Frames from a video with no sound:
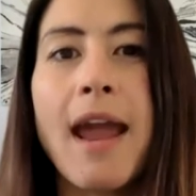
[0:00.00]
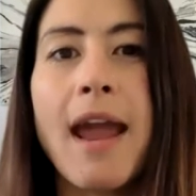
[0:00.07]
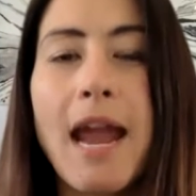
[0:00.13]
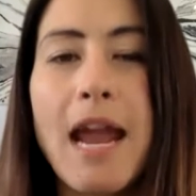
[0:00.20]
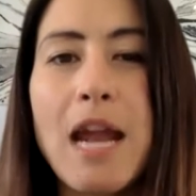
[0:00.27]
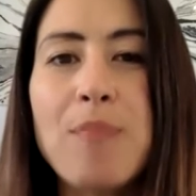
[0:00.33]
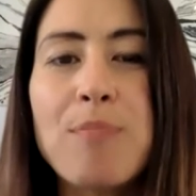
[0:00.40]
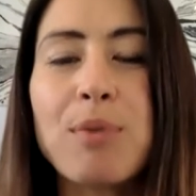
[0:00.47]

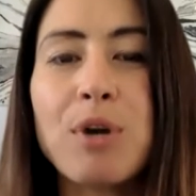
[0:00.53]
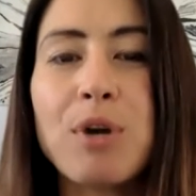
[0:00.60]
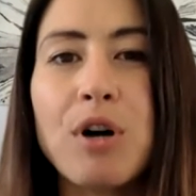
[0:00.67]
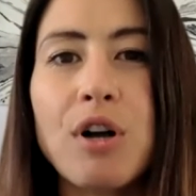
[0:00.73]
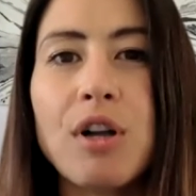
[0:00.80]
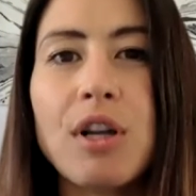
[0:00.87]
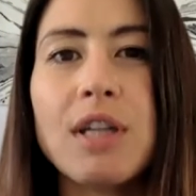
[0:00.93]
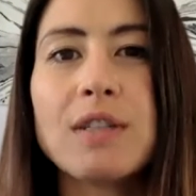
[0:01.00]

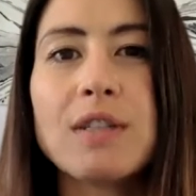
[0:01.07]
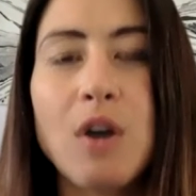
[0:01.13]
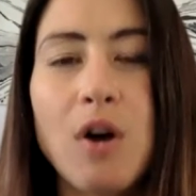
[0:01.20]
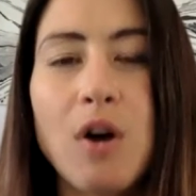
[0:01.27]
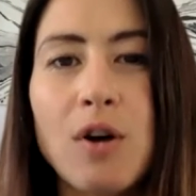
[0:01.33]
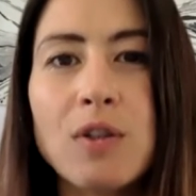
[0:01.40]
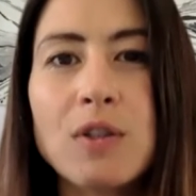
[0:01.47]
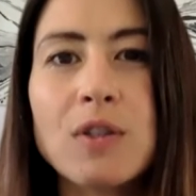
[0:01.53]
April is
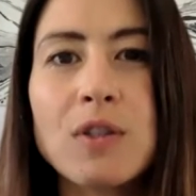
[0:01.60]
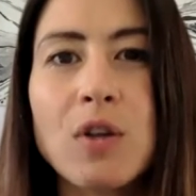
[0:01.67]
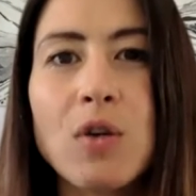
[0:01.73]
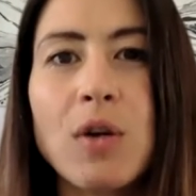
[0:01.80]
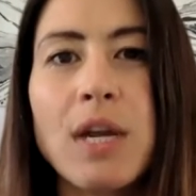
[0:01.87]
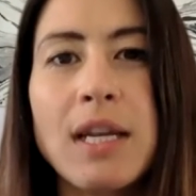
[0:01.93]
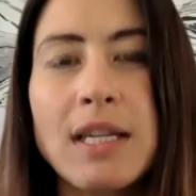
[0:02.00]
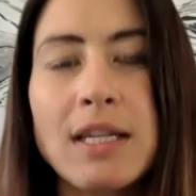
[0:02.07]
also
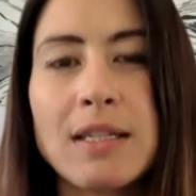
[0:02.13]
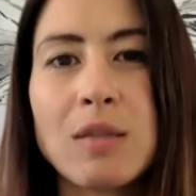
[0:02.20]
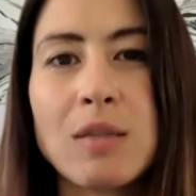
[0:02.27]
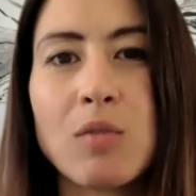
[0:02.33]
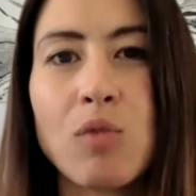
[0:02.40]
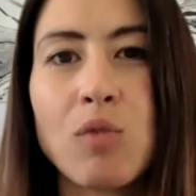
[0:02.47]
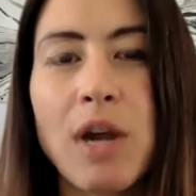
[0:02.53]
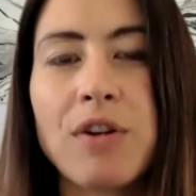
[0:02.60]
hitting
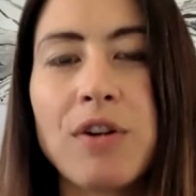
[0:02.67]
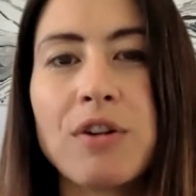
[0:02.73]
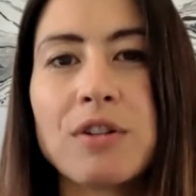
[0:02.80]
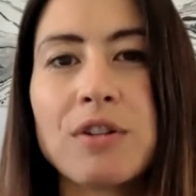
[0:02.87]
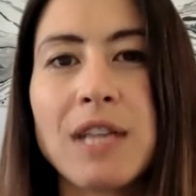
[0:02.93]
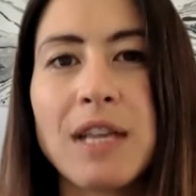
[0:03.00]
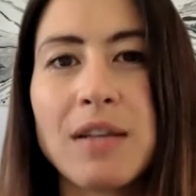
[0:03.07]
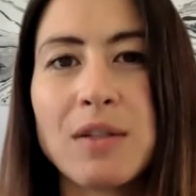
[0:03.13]
some
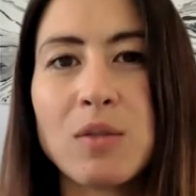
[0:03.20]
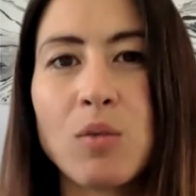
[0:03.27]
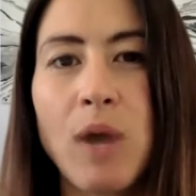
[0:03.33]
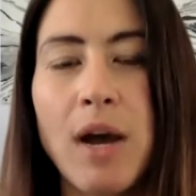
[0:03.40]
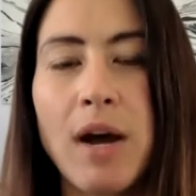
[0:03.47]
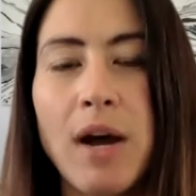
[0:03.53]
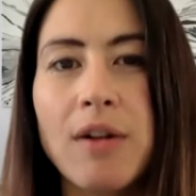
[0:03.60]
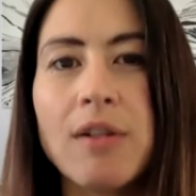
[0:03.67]
records as
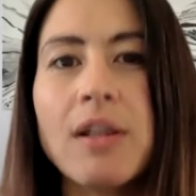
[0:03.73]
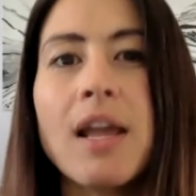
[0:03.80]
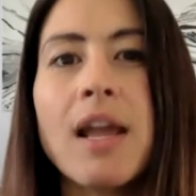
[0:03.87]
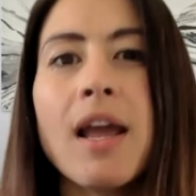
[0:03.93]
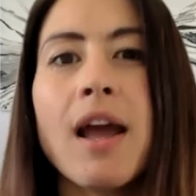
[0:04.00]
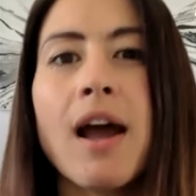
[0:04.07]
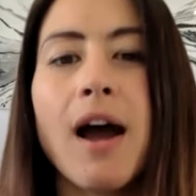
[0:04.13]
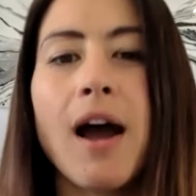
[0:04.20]
well.
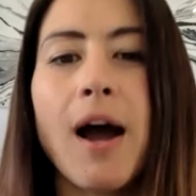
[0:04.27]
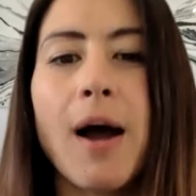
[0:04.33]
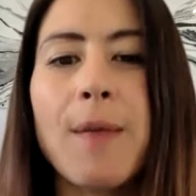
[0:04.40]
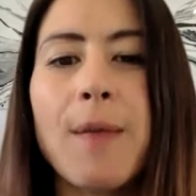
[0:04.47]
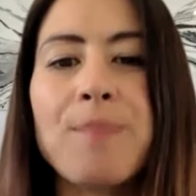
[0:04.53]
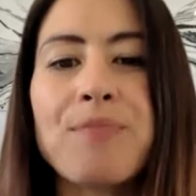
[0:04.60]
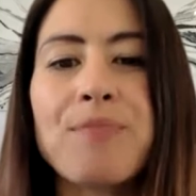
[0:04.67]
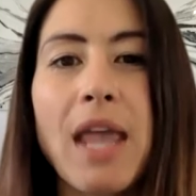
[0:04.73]

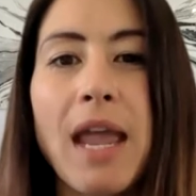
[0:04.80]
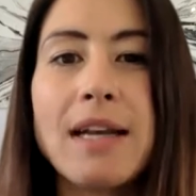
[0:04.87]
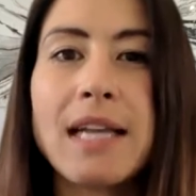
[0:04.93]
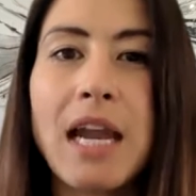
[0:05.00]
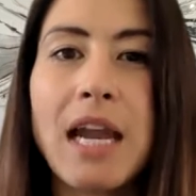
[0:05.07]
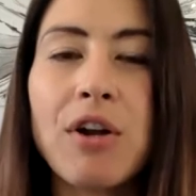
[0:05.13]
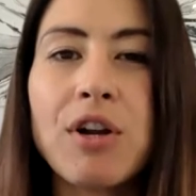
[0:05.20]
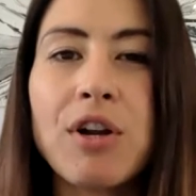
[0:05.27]
And
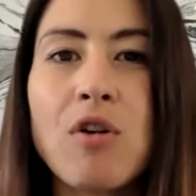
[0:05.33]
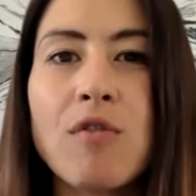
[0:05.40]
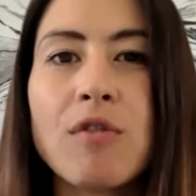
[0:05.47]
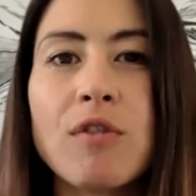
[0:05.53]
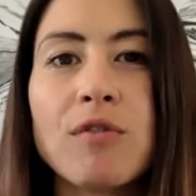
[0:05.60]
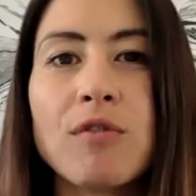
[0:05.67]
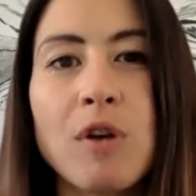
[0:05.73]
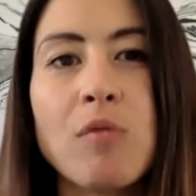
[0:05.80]
carrying
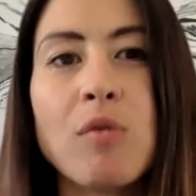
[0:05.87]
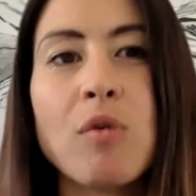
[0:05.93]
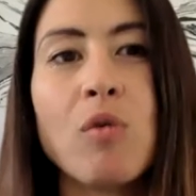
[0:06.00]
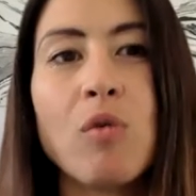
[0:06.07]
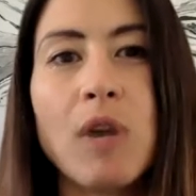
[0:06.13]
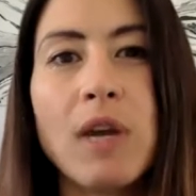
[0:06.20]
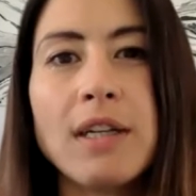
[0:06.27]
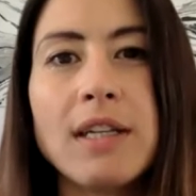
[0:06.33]
over from
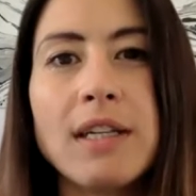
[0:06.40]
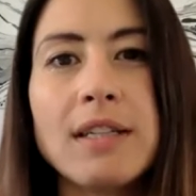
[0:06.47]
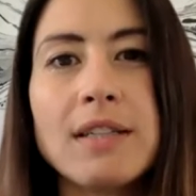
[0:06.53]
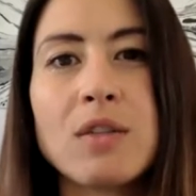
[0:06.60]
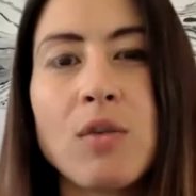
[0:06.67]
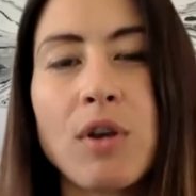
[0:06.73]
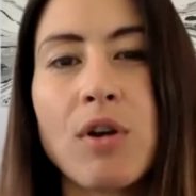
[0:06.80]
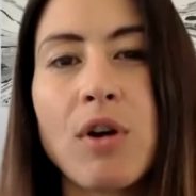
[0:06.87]
what is
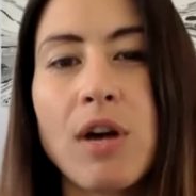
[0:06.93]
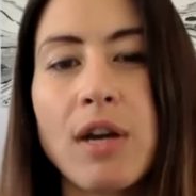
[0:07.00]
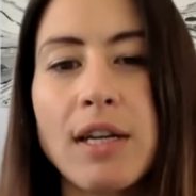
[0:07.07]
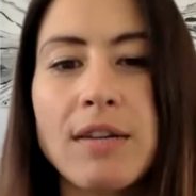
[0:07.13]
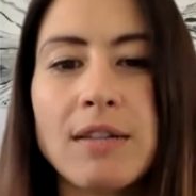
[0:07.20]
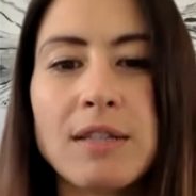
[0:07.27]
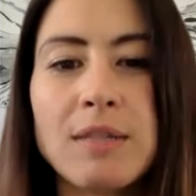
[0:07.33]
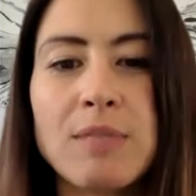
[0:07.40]
going on
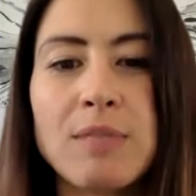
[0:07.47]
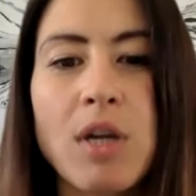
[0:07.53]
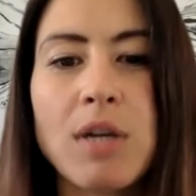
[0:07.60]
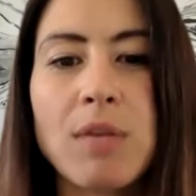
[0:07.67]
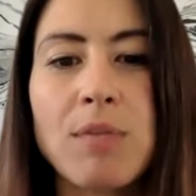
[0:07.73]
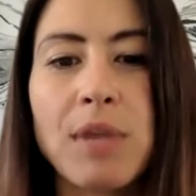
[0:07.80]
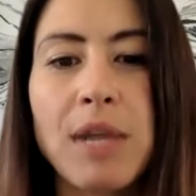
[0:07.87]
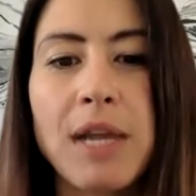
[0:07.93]
in this
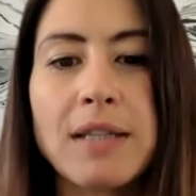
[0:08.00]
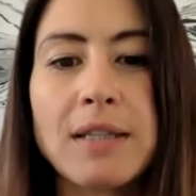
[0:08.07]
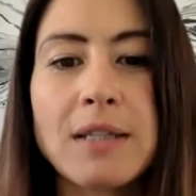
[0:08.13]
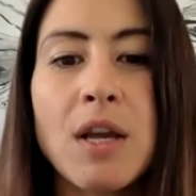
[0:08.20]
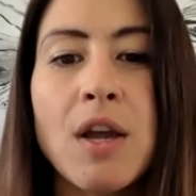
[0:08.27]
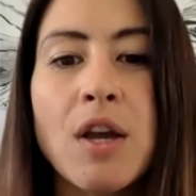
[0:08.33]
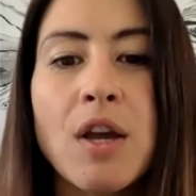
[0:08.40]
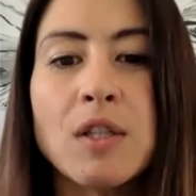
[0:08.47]
marketplace.
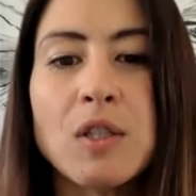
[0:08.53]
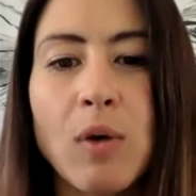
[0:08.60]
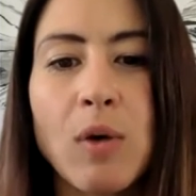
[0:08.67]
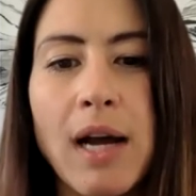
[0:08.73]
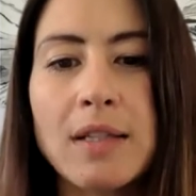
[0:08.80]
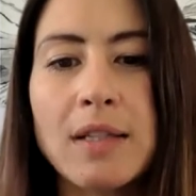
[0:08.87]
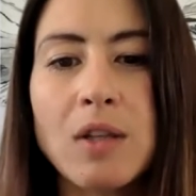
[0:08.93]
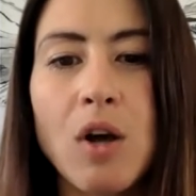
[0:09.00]
So
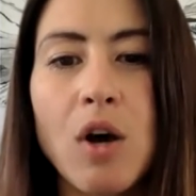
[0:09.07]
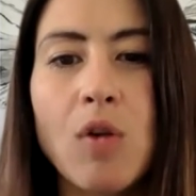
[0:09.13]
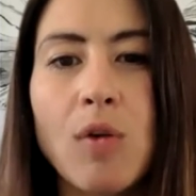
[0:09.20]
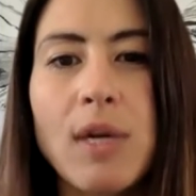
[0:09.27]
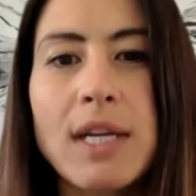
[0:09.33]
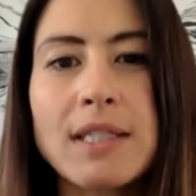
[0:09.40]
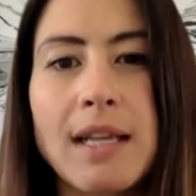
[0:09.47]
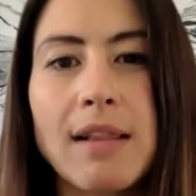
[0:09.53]
as
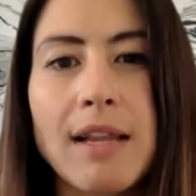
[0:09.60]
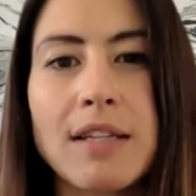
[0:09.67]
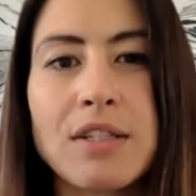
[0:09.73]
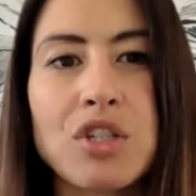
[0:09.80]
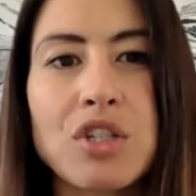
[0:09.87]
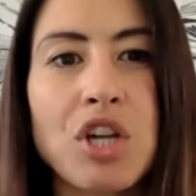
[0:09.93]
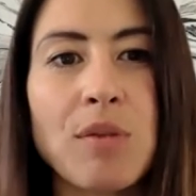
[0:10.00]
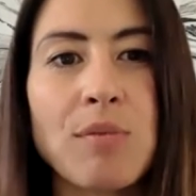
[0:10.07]
always, I like to
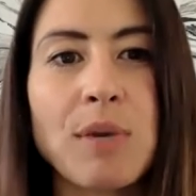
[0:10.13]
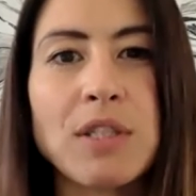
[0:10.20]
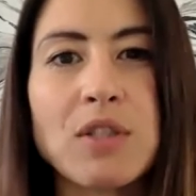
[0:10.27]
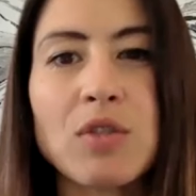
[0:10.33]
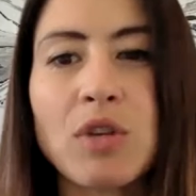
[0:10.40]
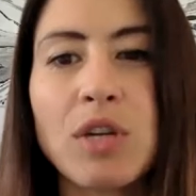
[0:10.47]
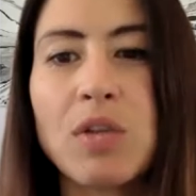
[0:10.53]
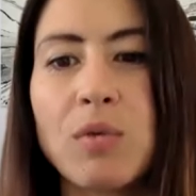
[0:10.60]
share my
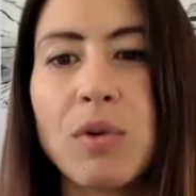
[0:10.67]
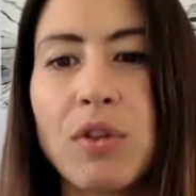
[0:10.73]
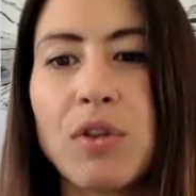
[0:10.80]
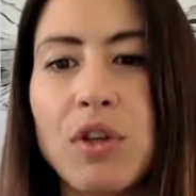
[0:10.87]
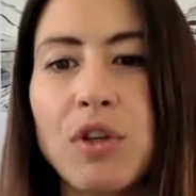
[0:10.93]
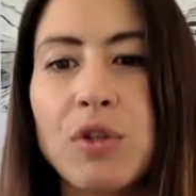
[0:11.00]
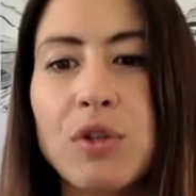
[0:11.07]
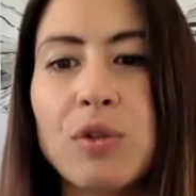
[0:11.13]
screen with
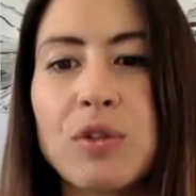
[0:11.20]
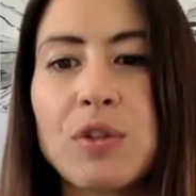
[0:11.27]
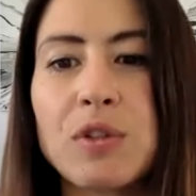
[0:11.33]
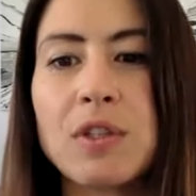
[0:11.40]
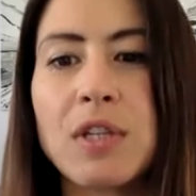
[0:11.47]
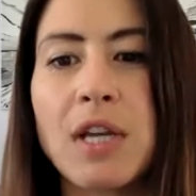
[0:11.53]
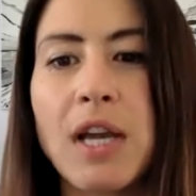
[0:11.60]
you to